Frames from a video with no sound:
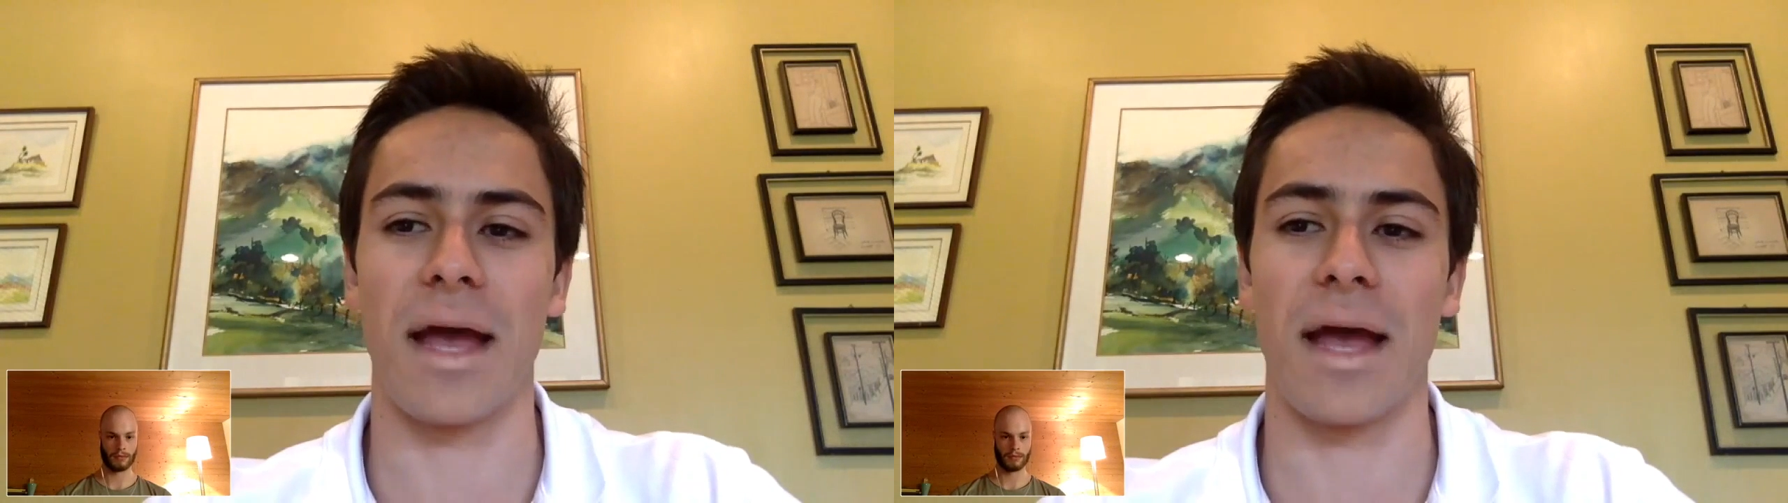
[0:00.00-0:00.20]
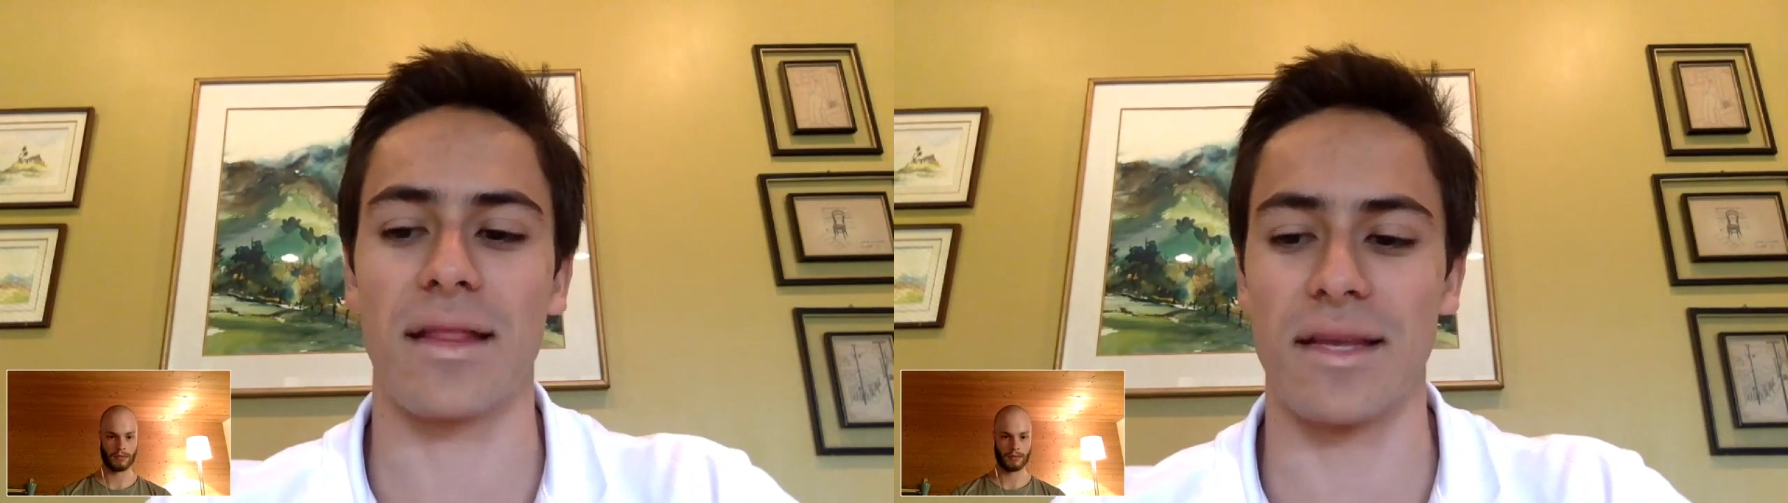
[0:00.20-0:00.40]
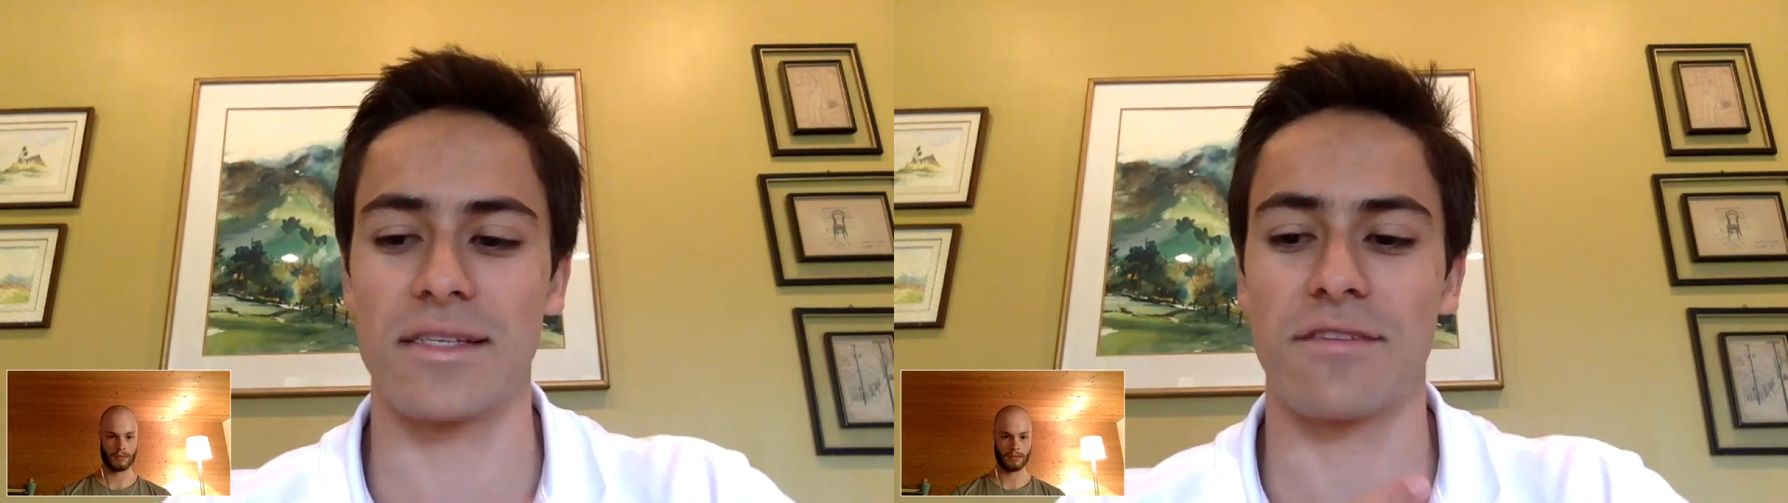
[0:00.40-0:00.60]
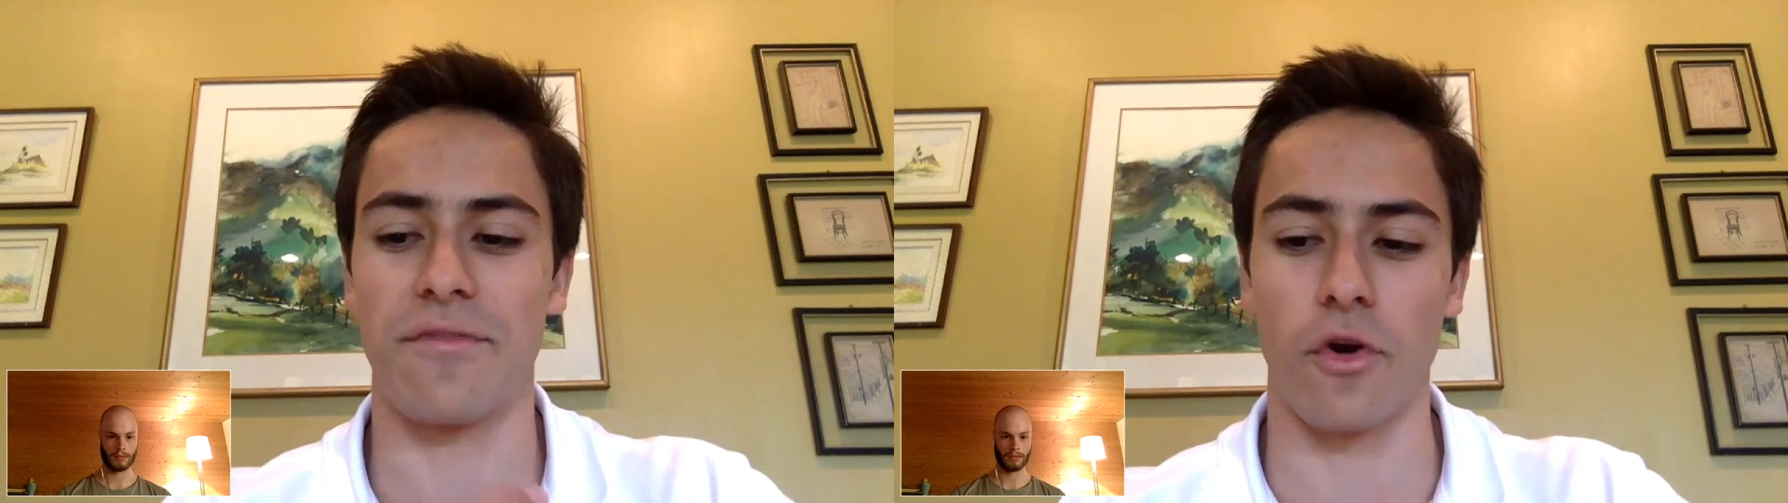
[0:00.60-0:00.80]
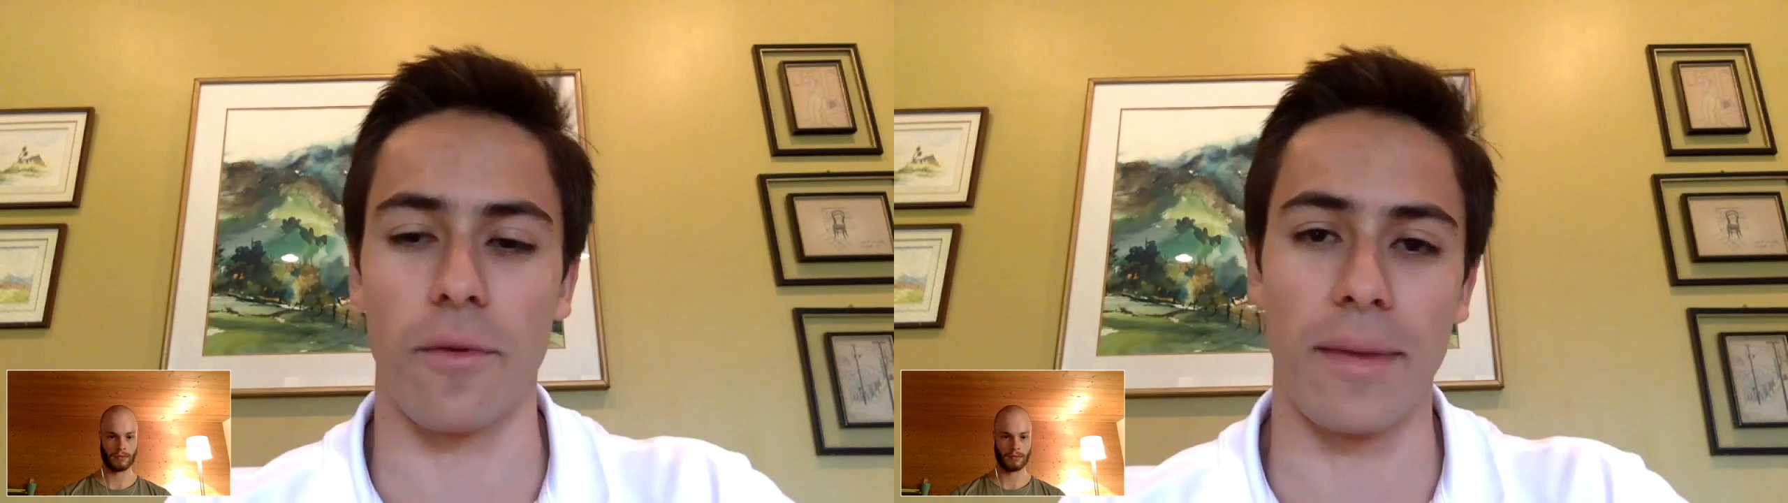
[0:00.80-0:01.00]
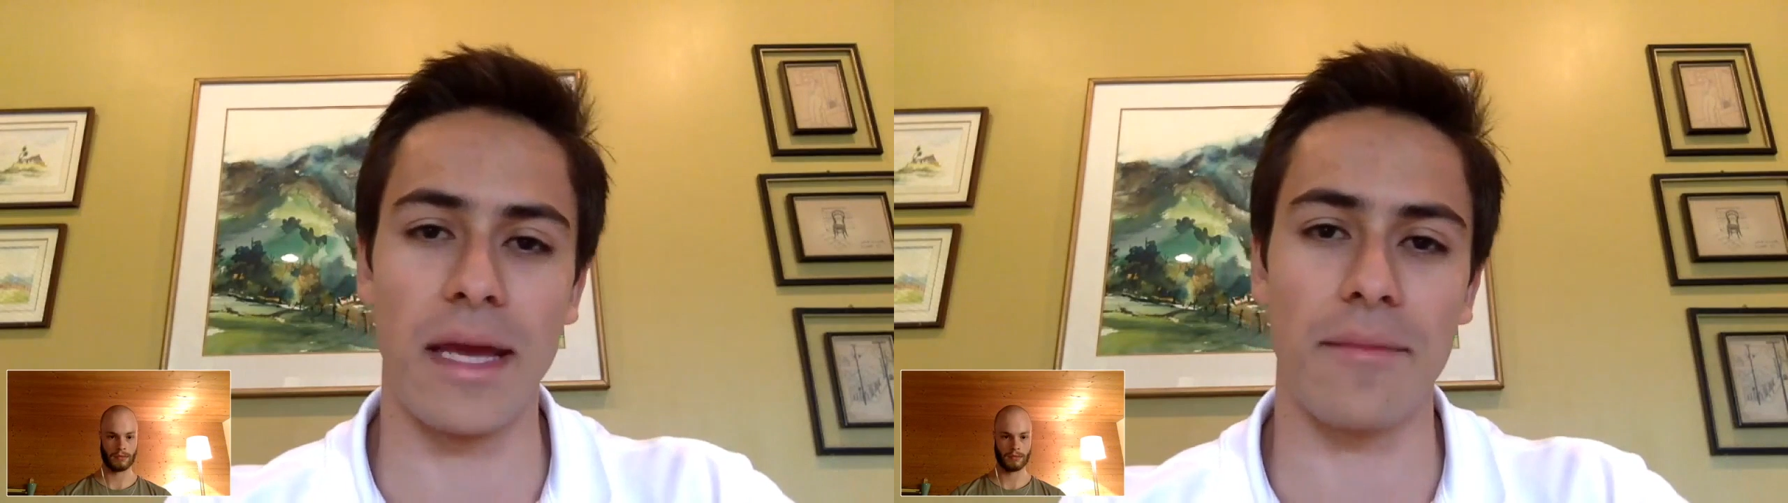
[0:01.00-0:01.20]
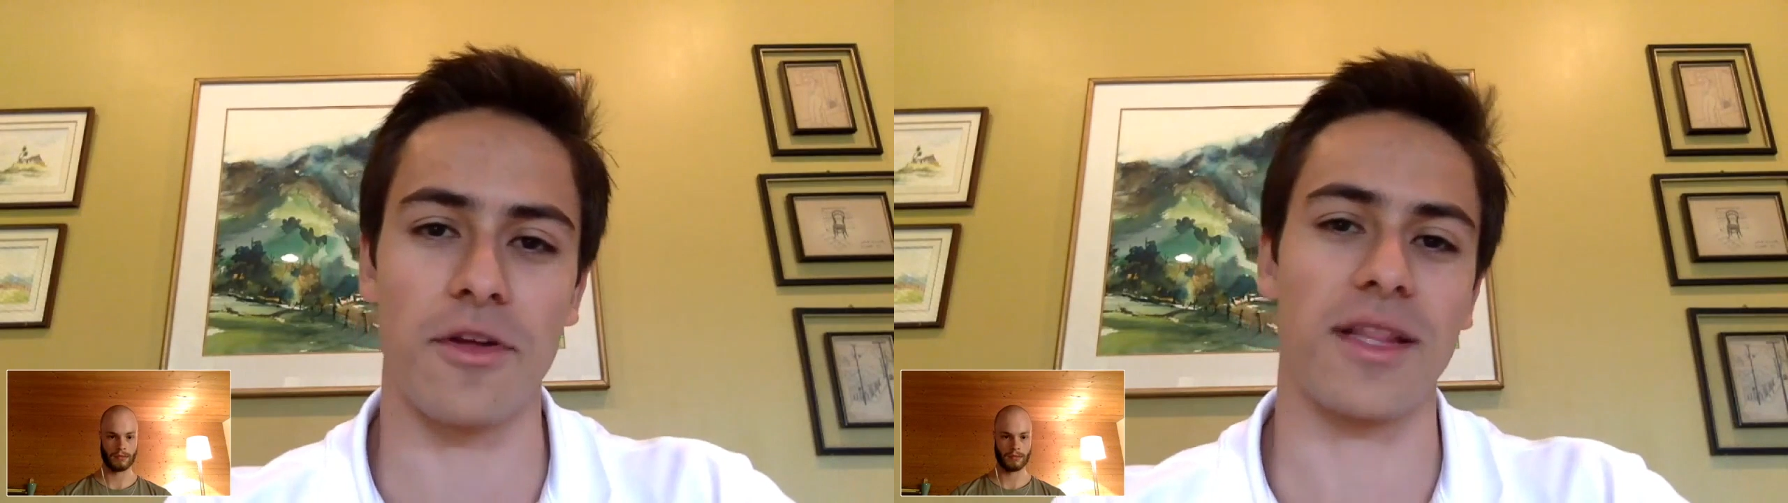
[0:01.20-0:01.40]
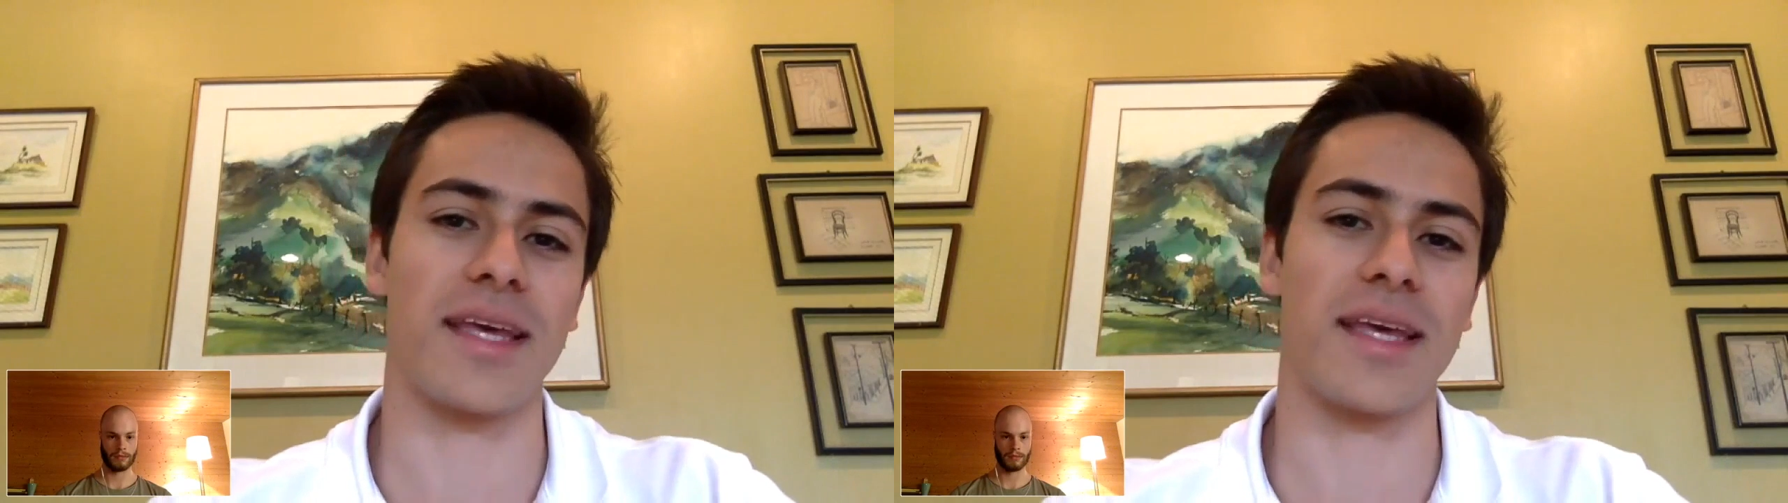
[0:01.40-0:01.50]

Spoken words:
at least for me, I'm not